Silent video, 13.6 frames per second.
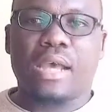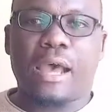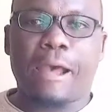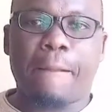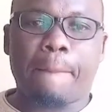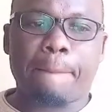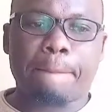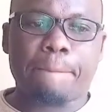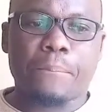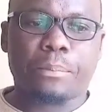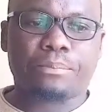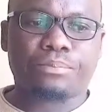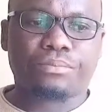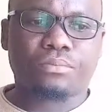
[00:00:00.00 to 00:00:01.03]

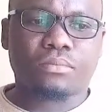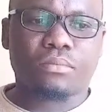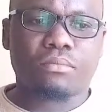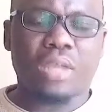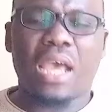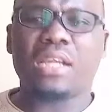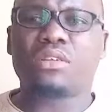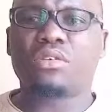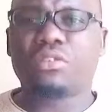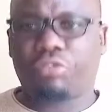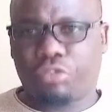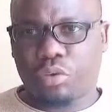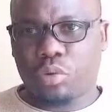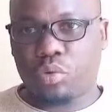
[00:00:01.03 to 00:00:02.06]
I don't
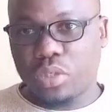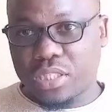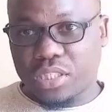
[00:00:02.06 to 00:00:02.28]
feel